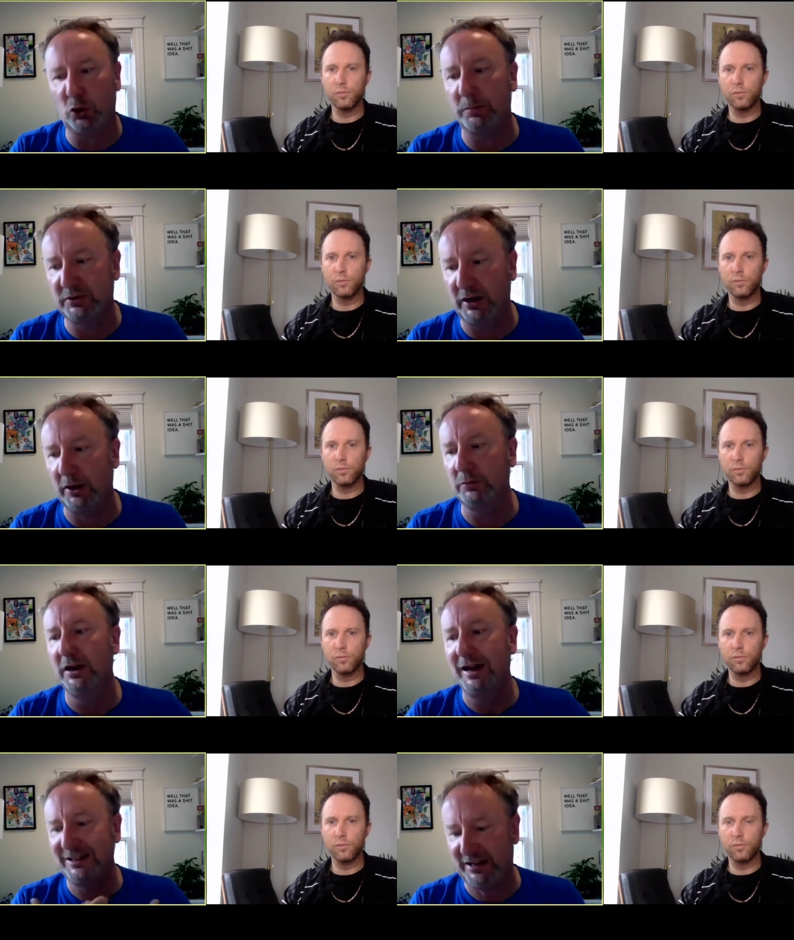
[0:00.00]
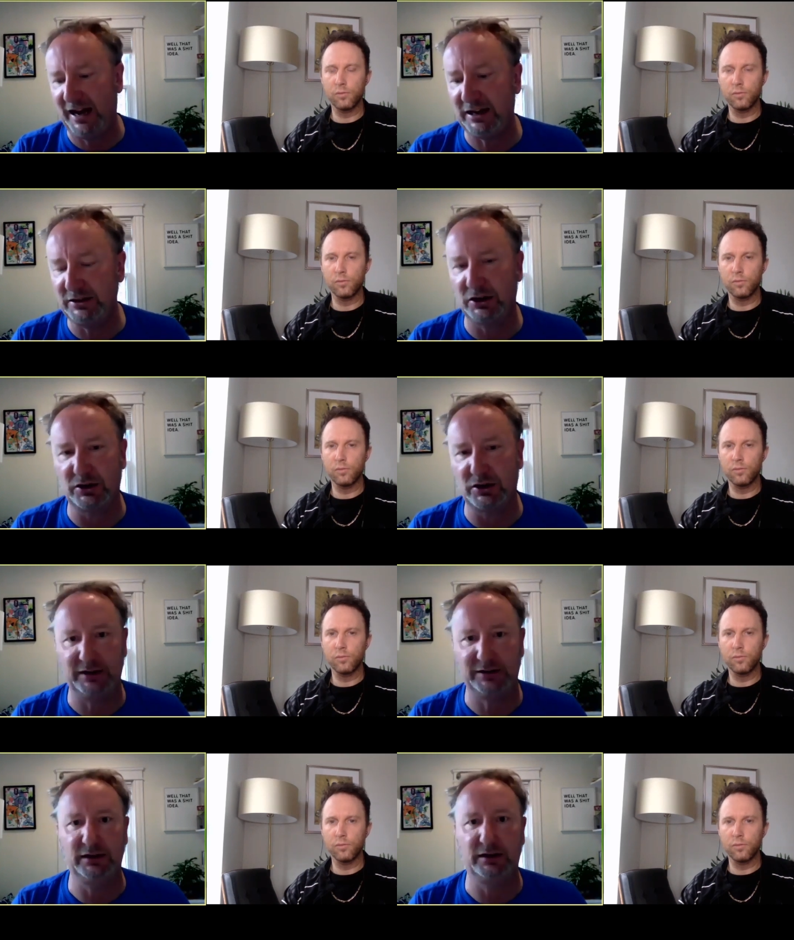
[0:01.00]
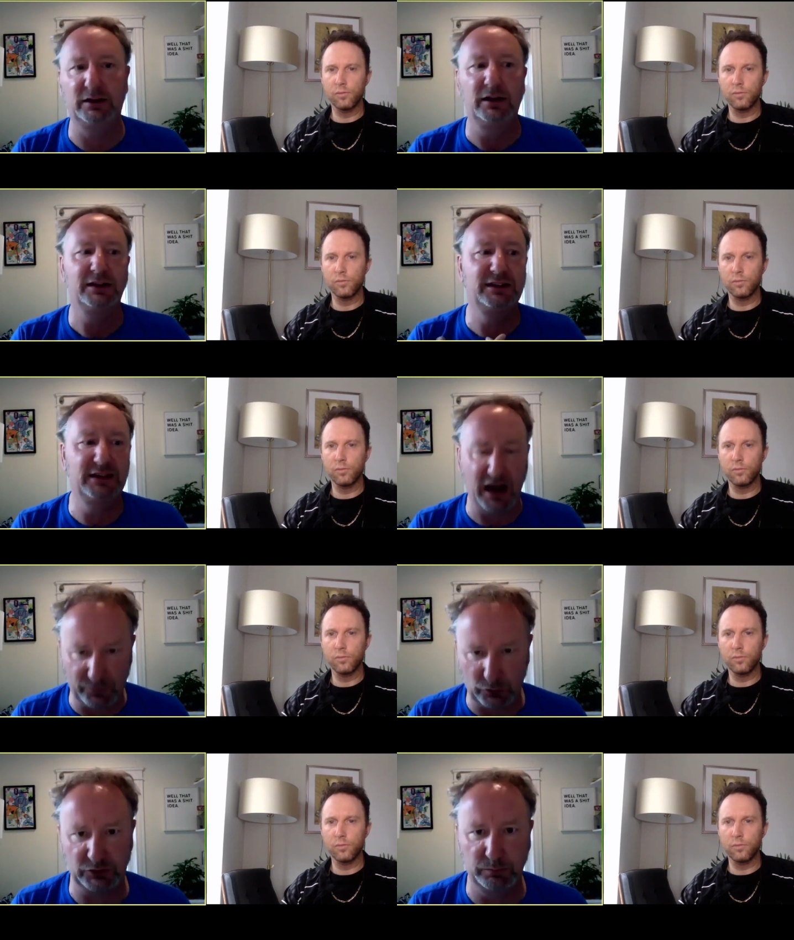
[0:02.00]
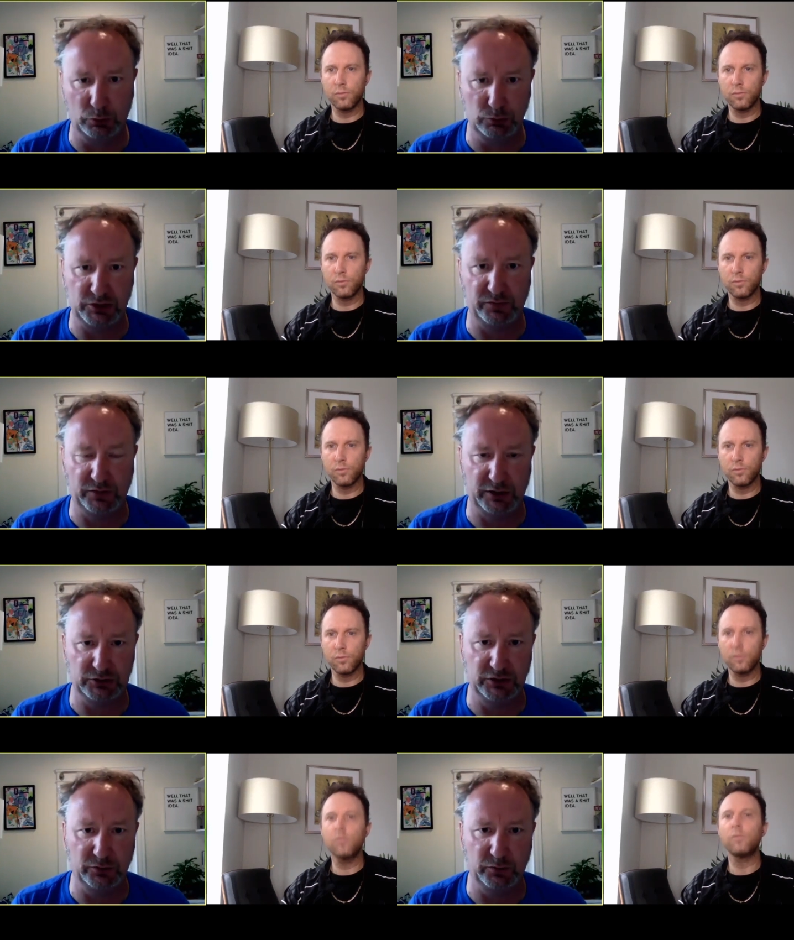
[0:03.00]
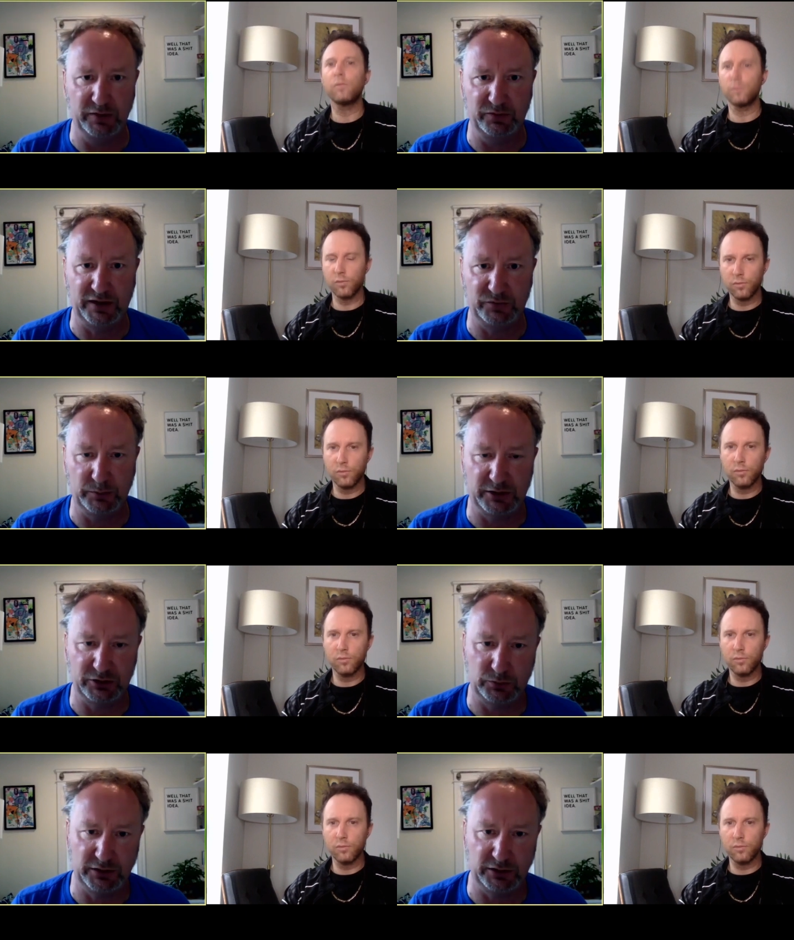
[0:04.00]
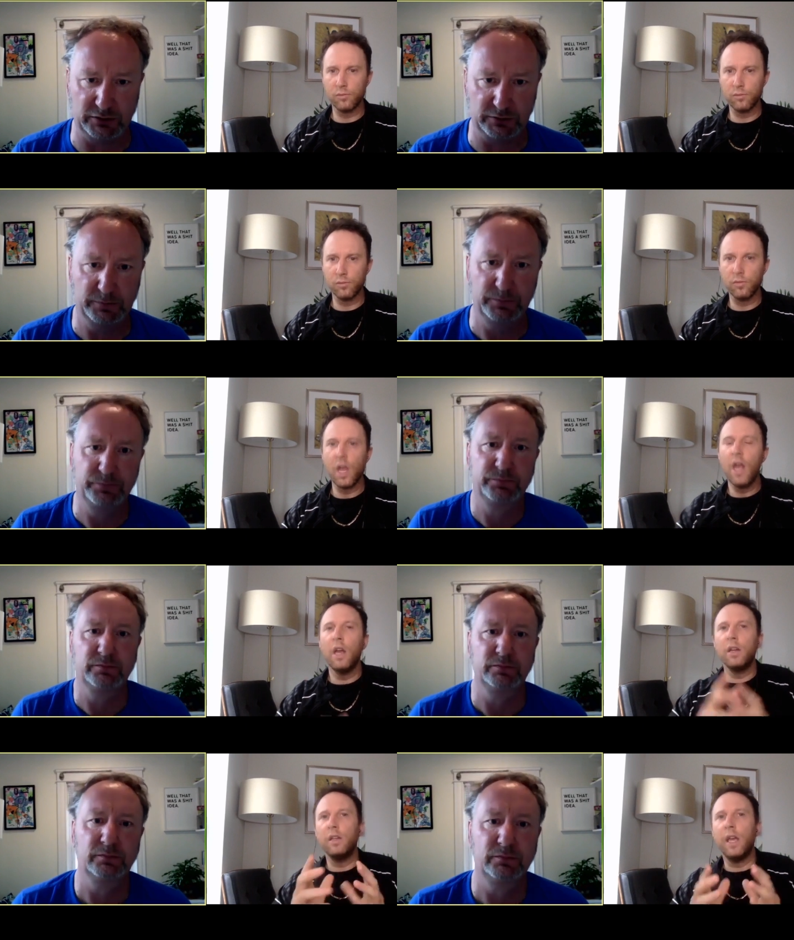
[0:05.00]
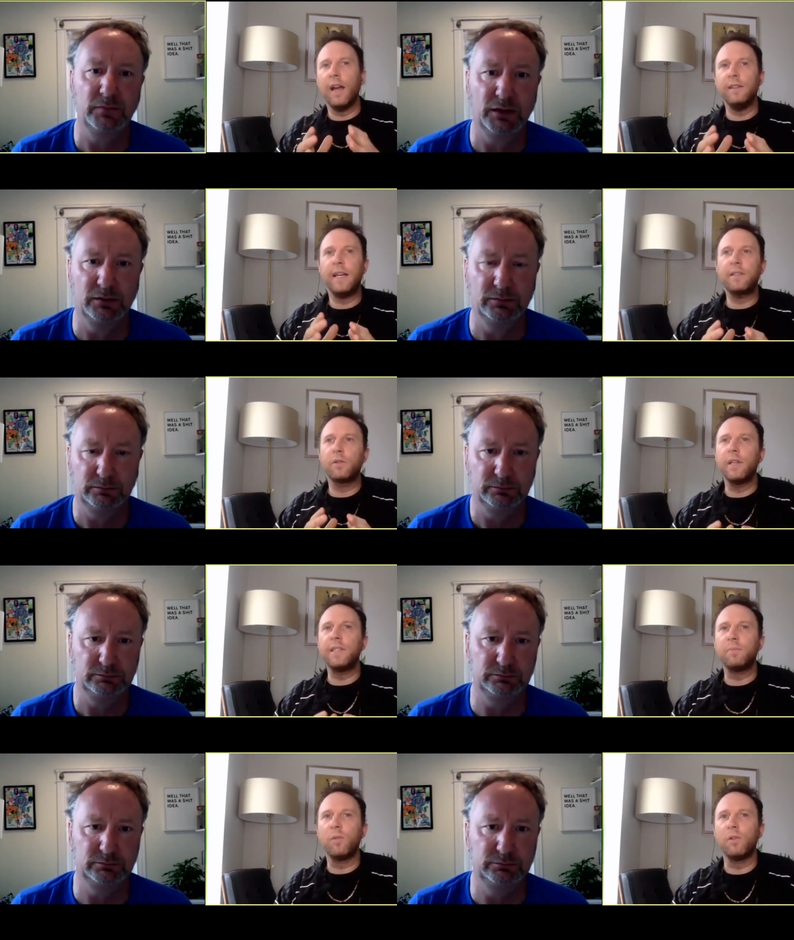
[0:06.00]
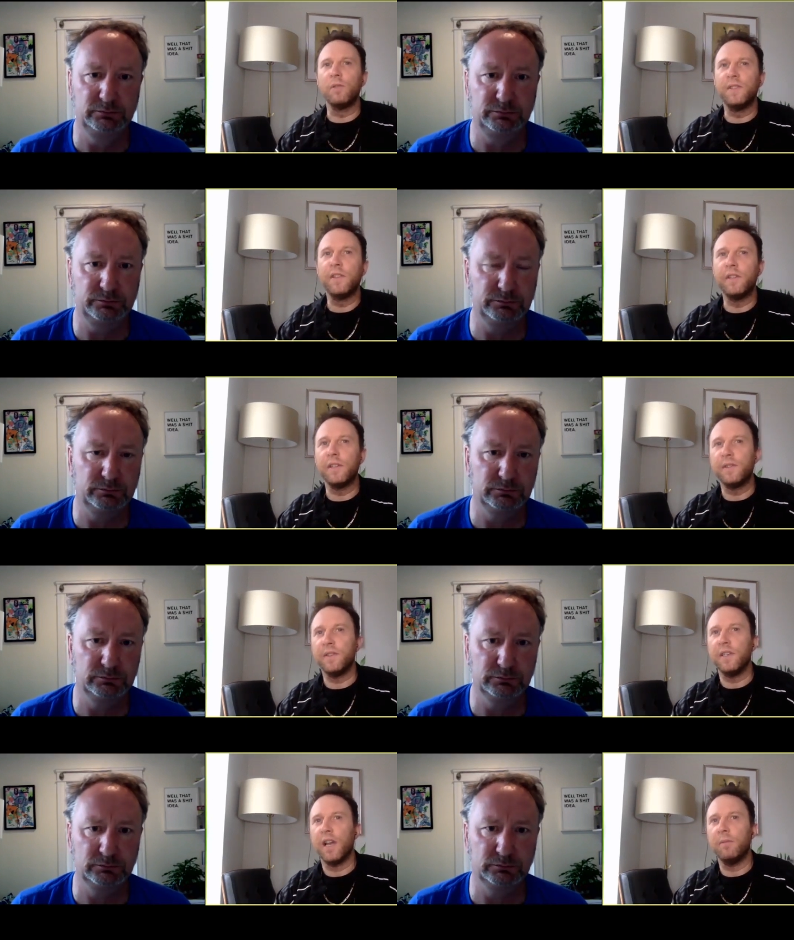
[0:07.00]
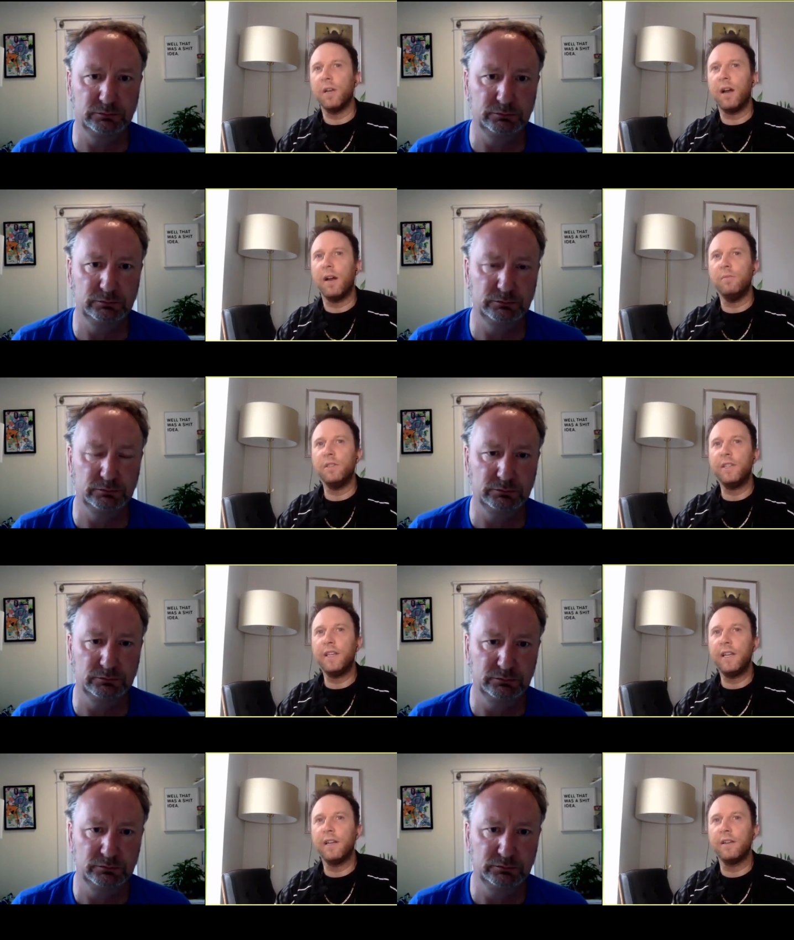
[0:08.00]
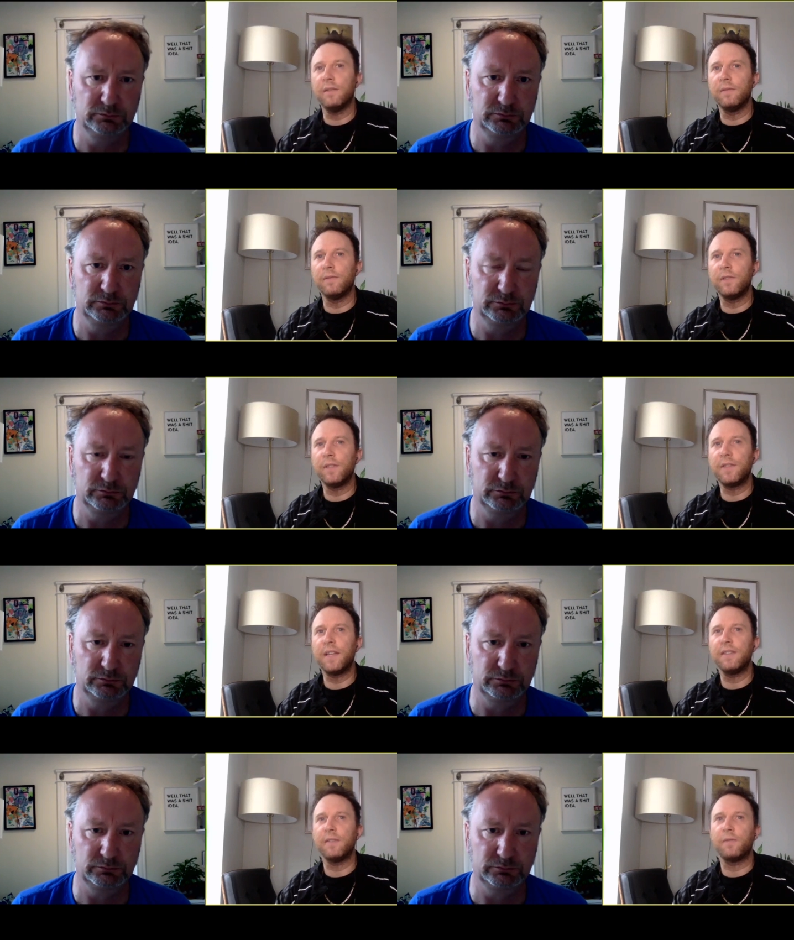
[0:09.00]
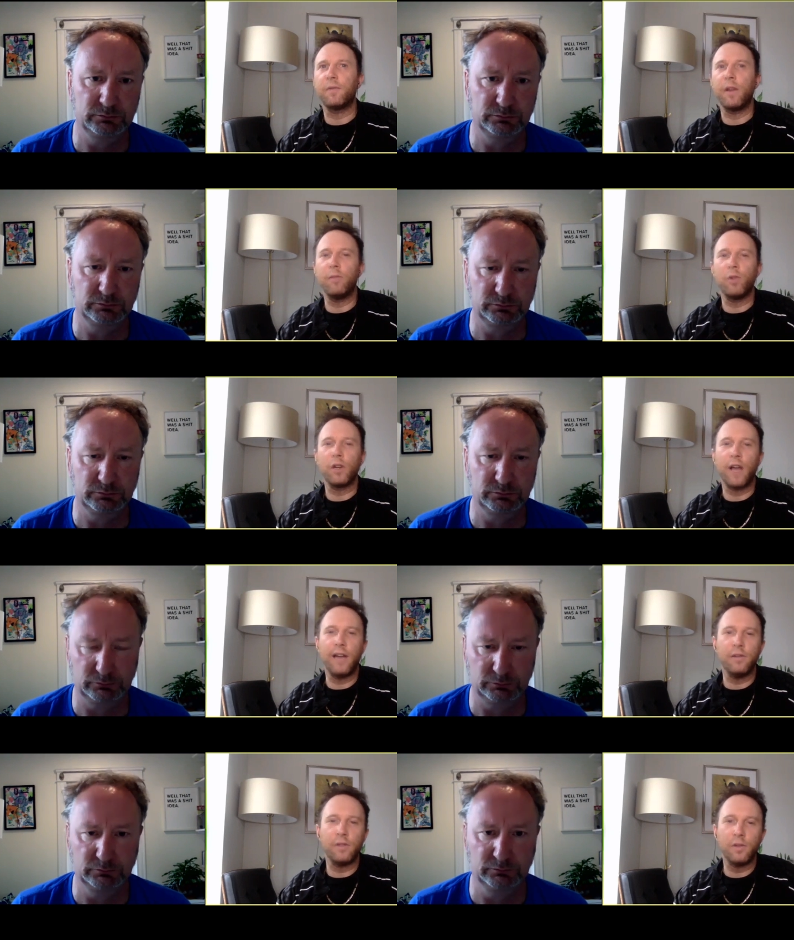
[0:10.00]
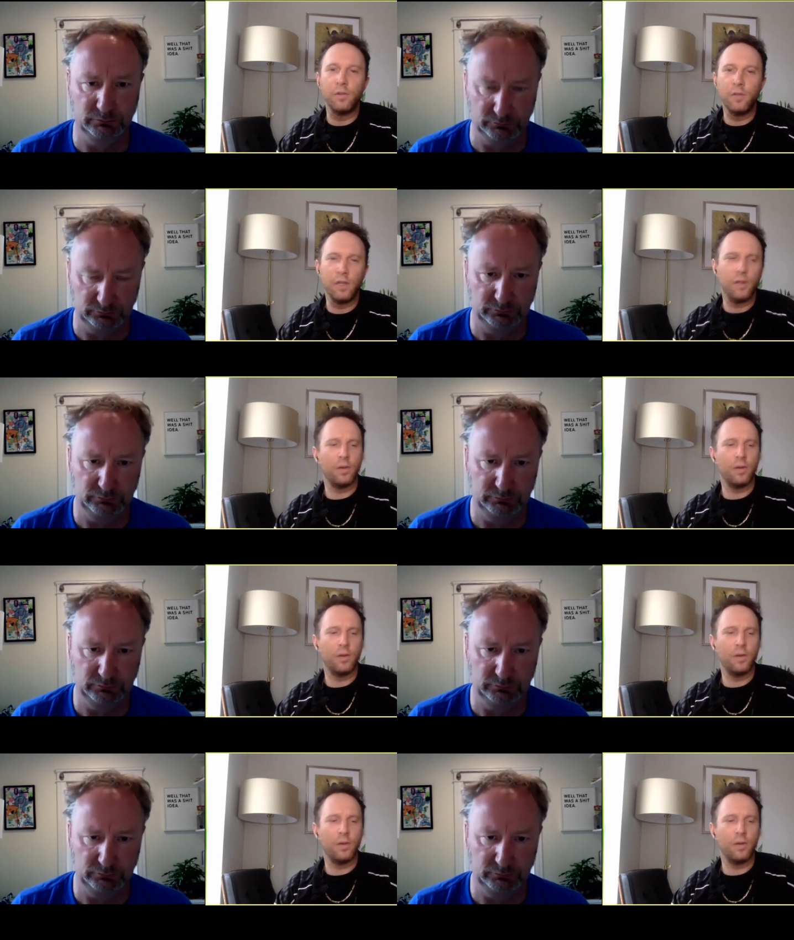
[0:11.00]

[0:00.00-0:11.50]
Speaker 1: down technocratic Davos bullshit version that we've been fed for the past 20 years.
Speaker 2: Yeah, and that creates more resiliency. I mean, I, have been thinking of just as a framework. I don't know, you know,